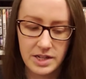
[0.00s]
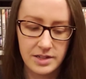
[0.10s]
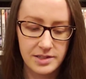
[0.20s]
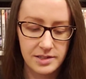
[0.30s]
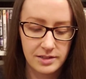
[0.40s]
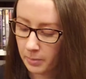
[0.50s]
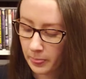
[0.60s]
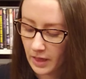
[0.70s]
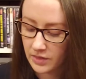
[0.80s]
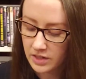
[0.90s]
neat.
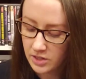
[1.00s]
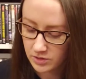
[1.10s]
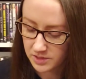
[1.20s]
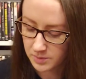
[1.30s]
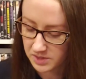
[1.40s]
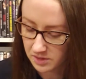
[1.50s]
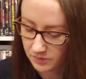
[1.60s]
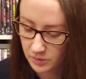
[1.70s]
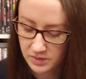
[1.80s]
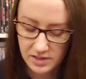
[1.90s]
And then here's some
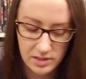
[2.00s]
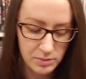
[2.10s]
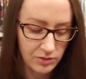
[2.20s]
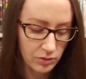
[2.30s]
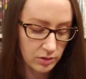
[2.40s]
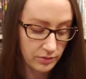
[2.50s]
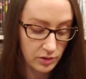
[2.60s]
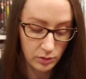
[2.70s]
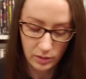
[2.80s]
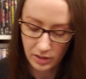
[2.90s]
stuff that was sent to me for
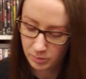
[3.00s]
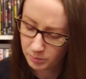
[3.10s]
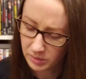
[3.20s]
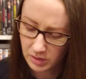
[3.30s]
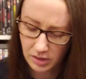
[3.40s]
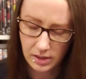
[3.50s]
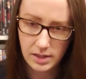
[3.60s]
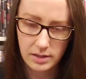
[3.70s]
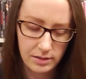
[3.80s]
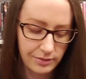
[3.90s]
review. I
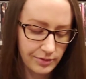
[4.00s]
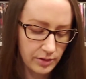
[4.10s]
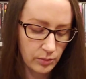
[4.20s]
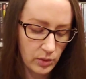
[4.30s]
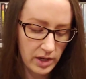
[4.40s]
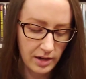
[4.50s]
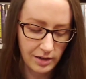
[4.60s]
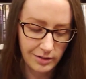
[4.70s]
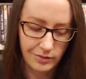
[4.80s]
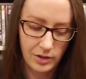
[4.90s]
believe we
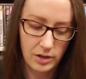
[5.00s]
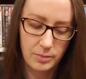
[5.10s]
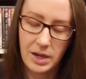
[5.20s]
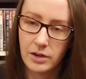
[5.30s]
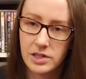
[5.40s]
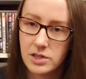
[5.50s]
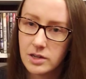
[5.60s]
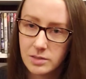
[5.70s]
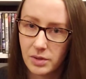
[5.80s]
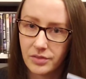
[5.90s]
have, I already
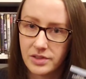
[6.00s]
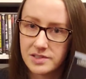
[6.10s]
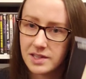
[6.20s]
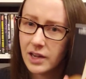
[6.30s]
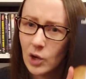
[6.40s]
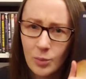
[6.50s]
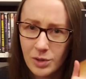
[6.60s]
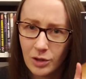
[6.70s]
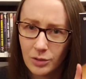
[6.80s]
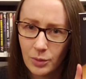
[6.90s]
talked about this, and I hope
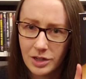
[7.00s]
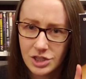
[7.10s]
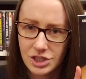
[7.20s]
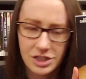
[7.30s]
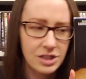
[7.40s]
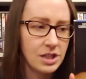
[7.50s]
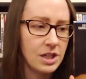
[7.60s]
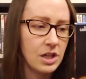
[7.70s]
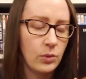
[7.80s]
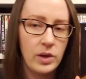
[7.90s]
y'all watched it.
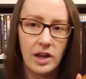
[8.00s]
We